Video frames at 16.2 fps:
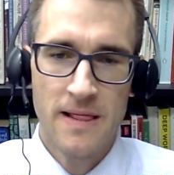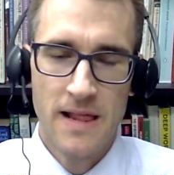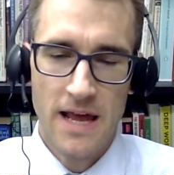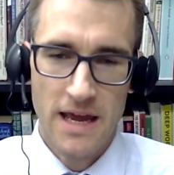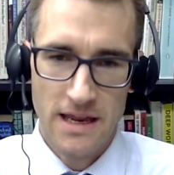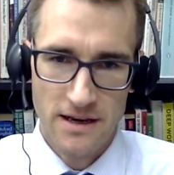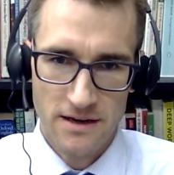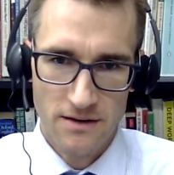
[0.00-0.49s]

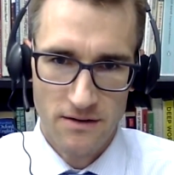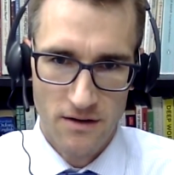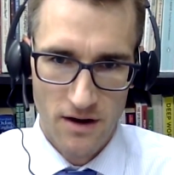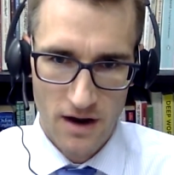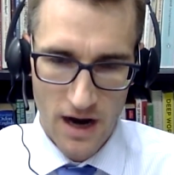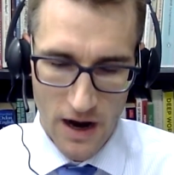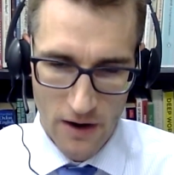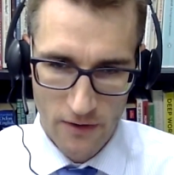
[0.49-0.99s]
And
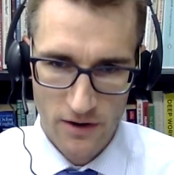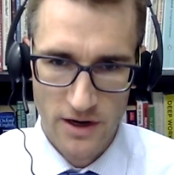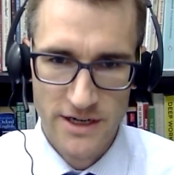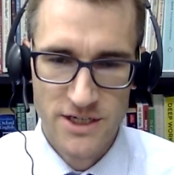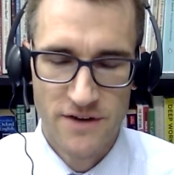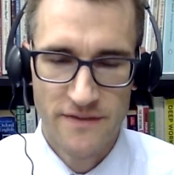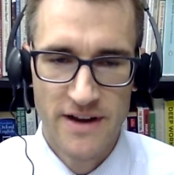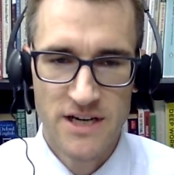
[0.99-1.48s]
our
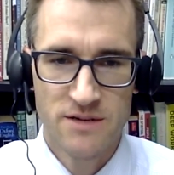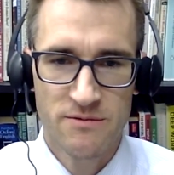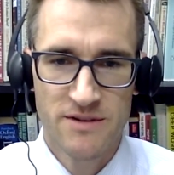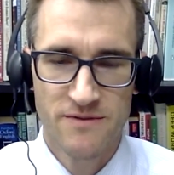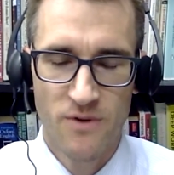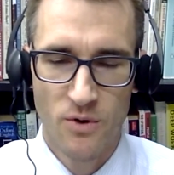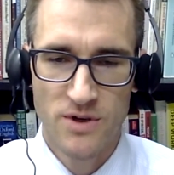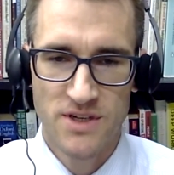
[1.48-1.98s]
intervention was
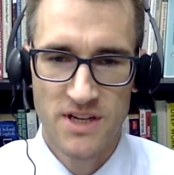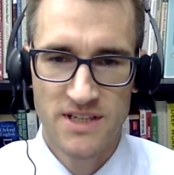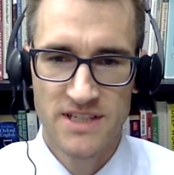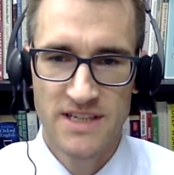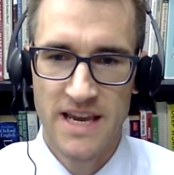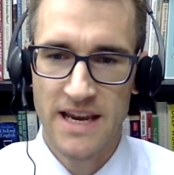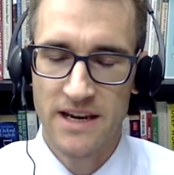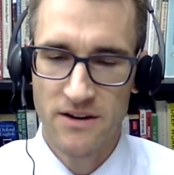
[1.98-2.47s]
focused on
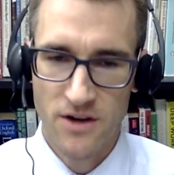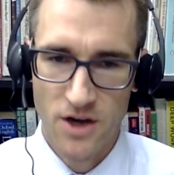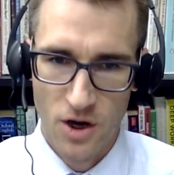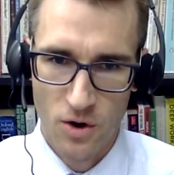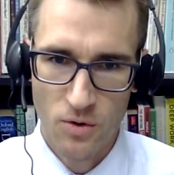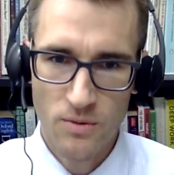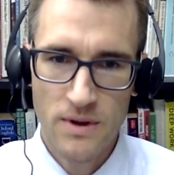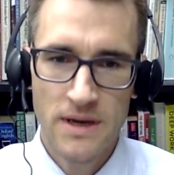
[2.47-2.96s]
saying,
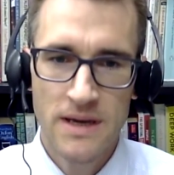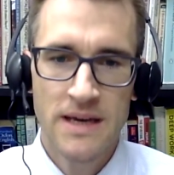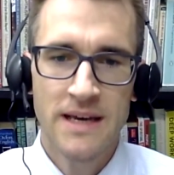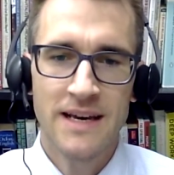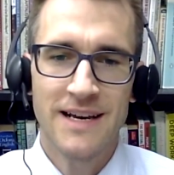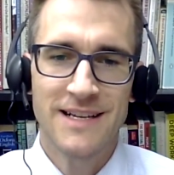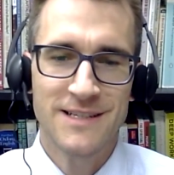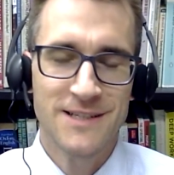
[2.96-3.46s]
no,
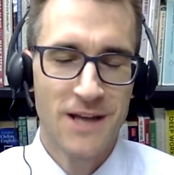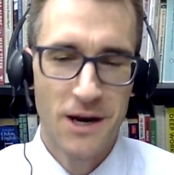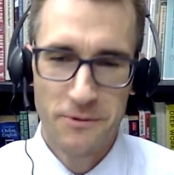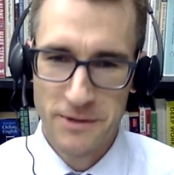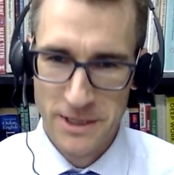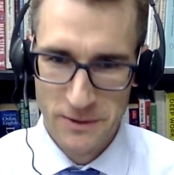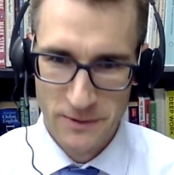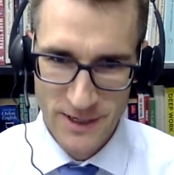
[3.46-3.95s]
it's not
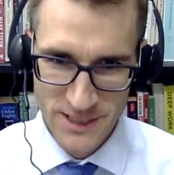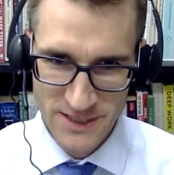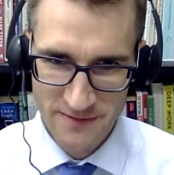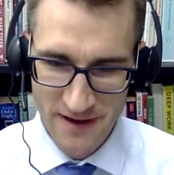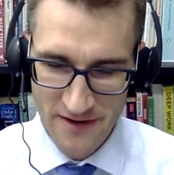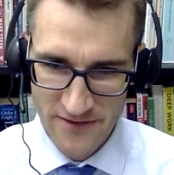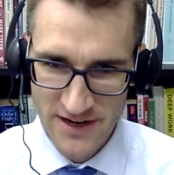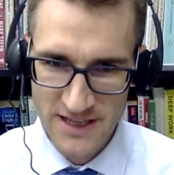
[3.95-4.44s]
really a question of
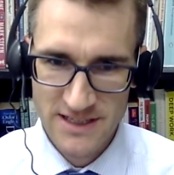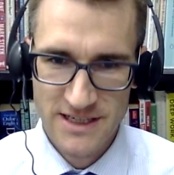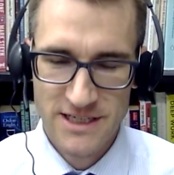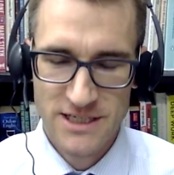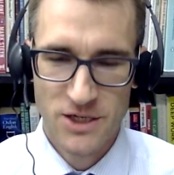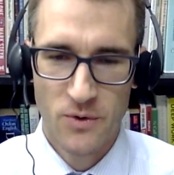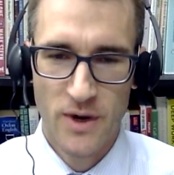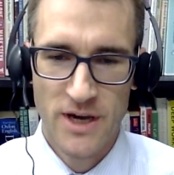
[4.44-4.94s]
evidence.
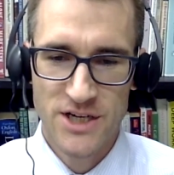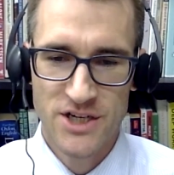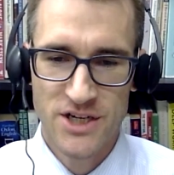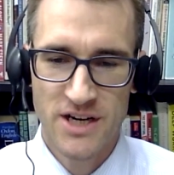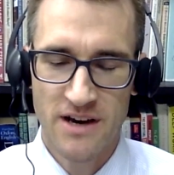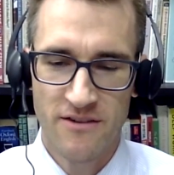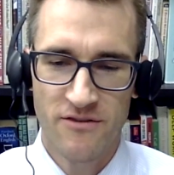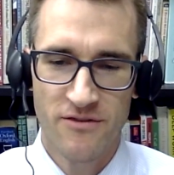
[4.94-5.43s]
It's a question
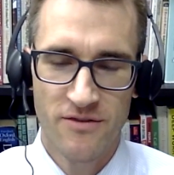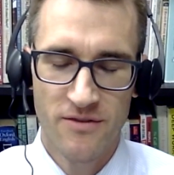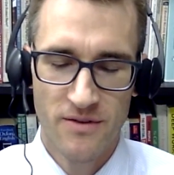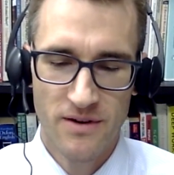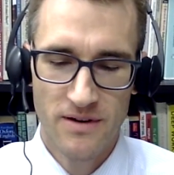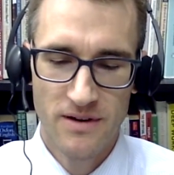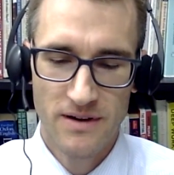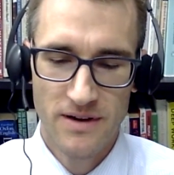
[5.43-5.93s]
of,
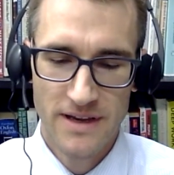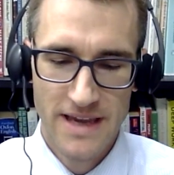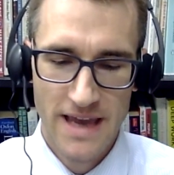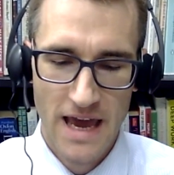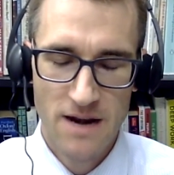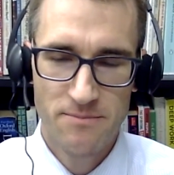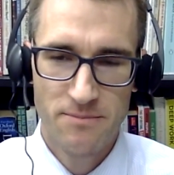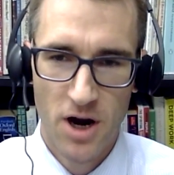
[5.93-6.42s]

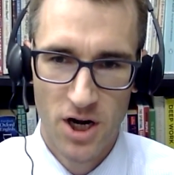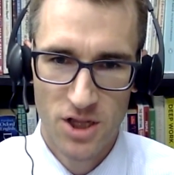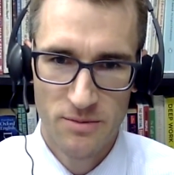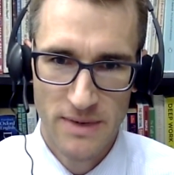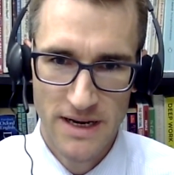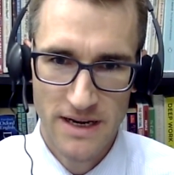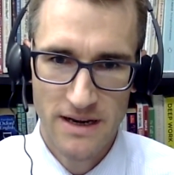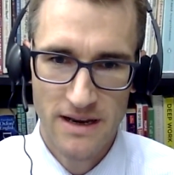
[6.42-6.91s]
can
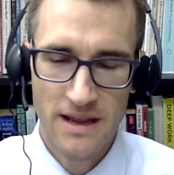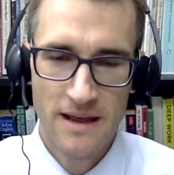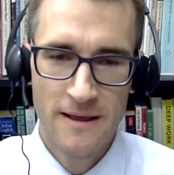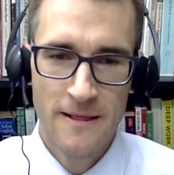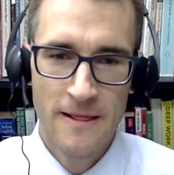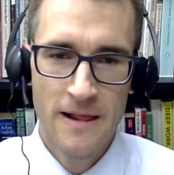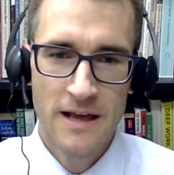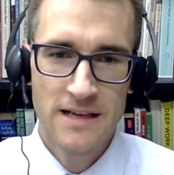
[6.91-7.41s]
Parliament
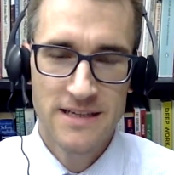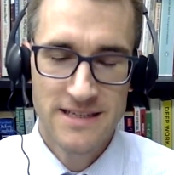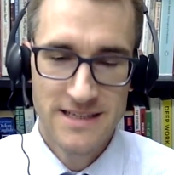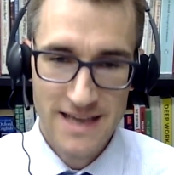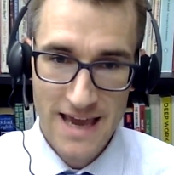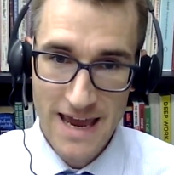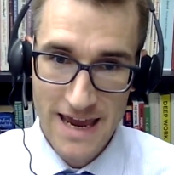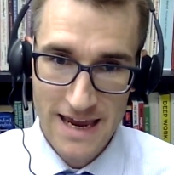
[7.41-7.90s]

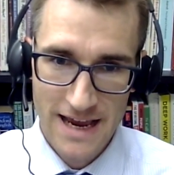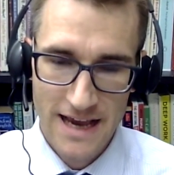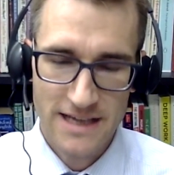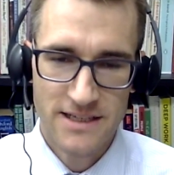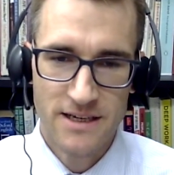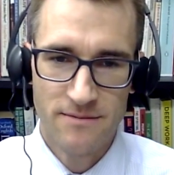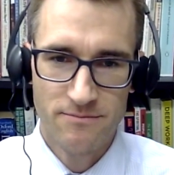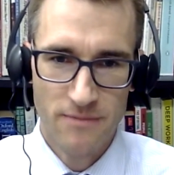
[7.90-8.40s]
say
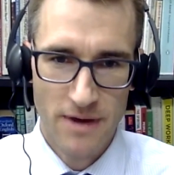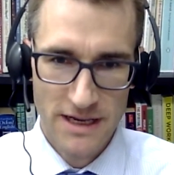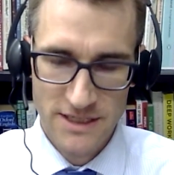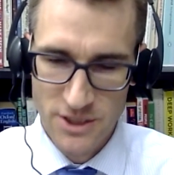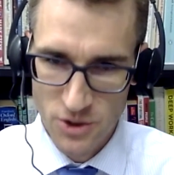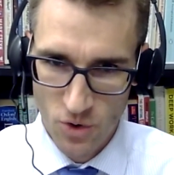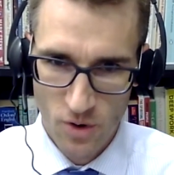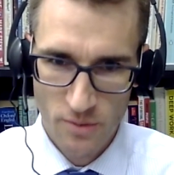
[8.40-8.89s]
as
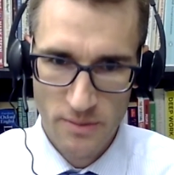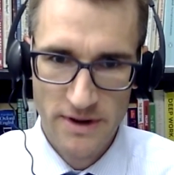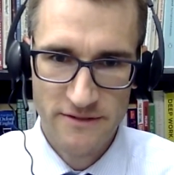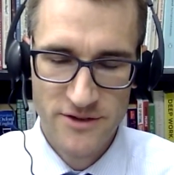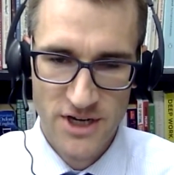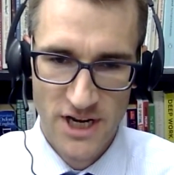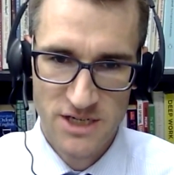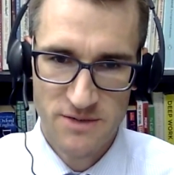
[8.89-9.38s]
a normative
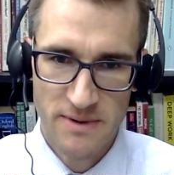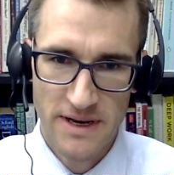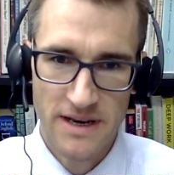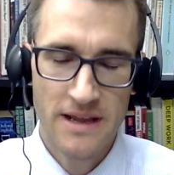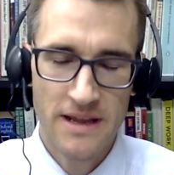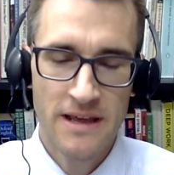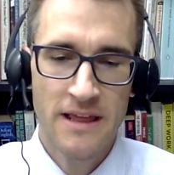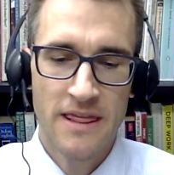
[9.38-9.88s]
judgment
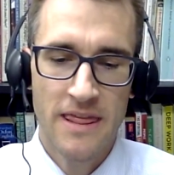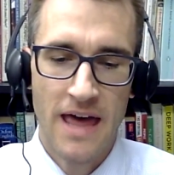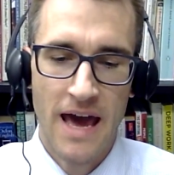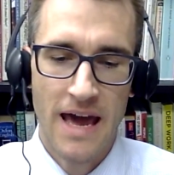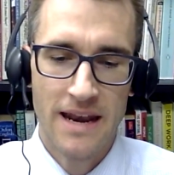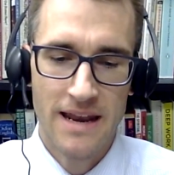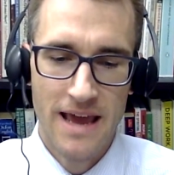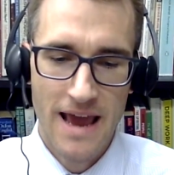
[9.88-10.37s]

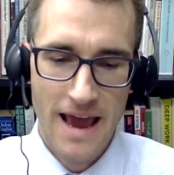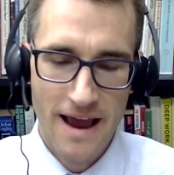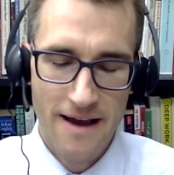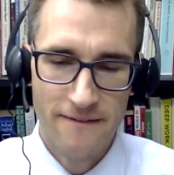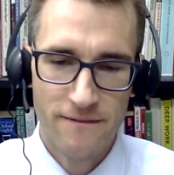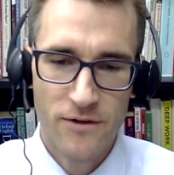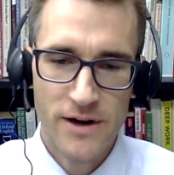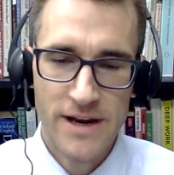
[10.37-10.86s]
that
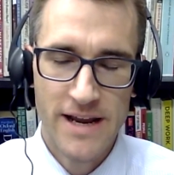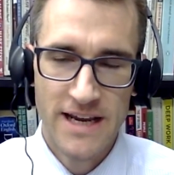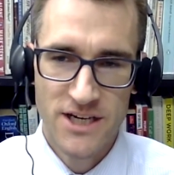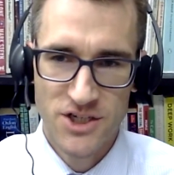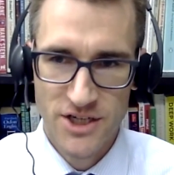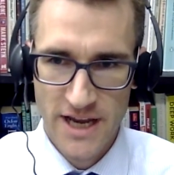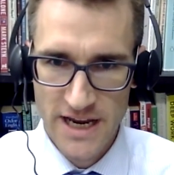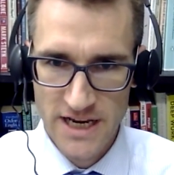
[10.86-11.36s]
every
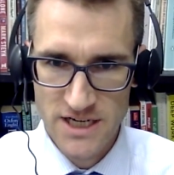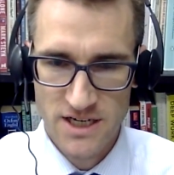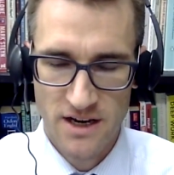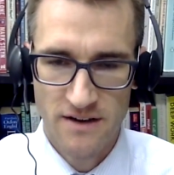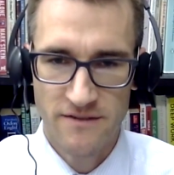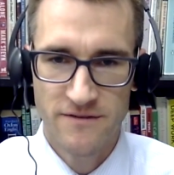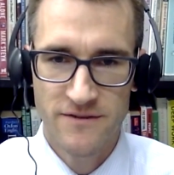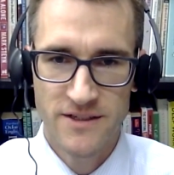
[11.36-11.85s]
exchange
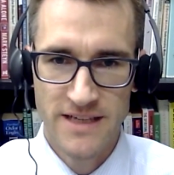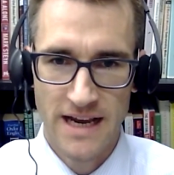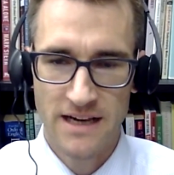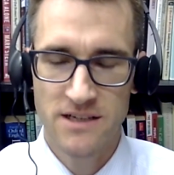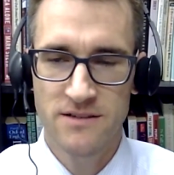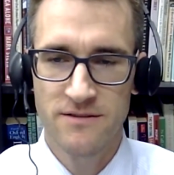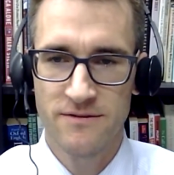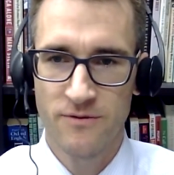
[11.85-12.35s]
of
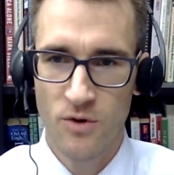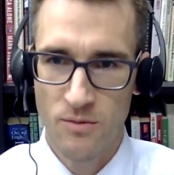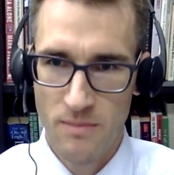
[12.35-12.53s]
sex for